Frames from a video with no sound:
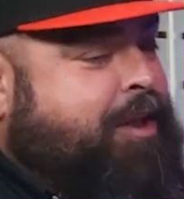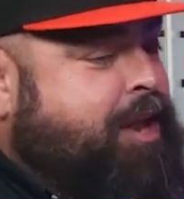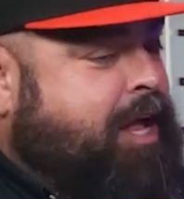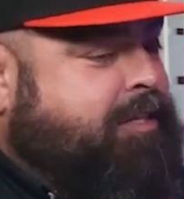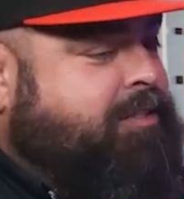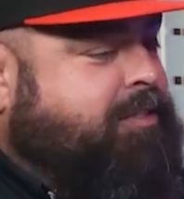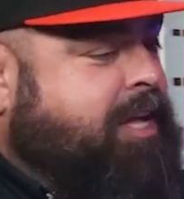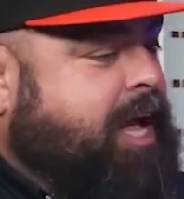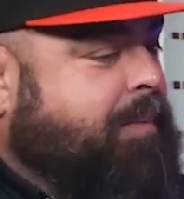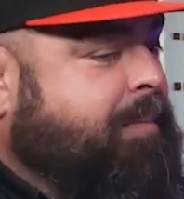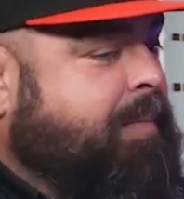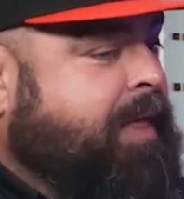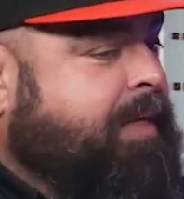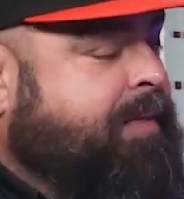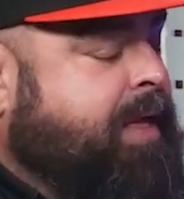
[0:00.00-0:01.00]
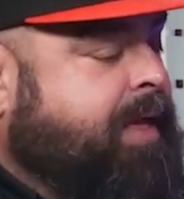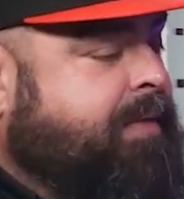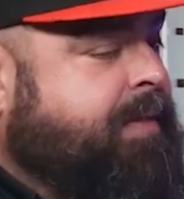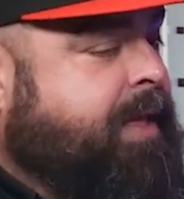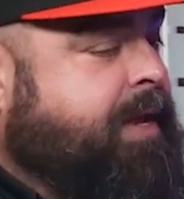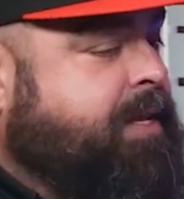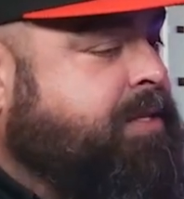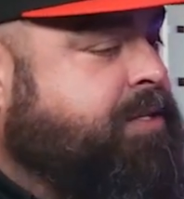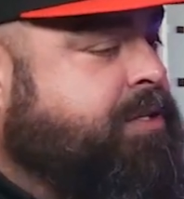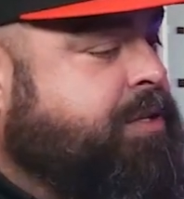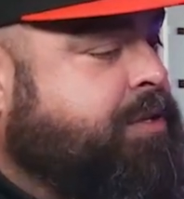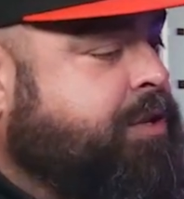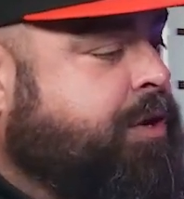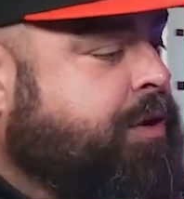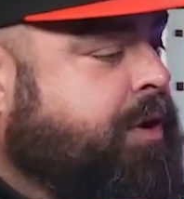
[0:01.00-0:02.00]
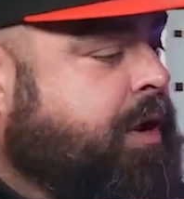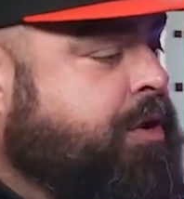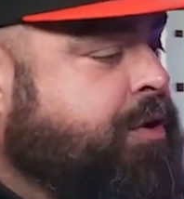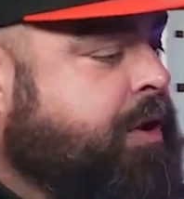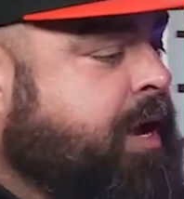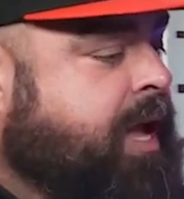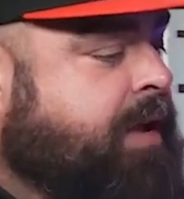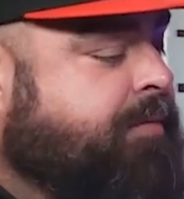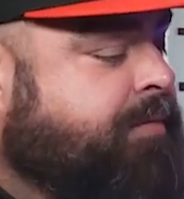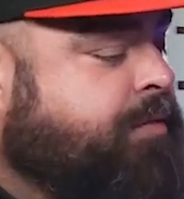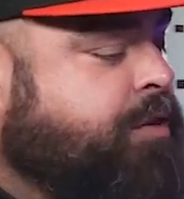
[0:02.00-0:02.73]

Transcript: nonstop that is your life.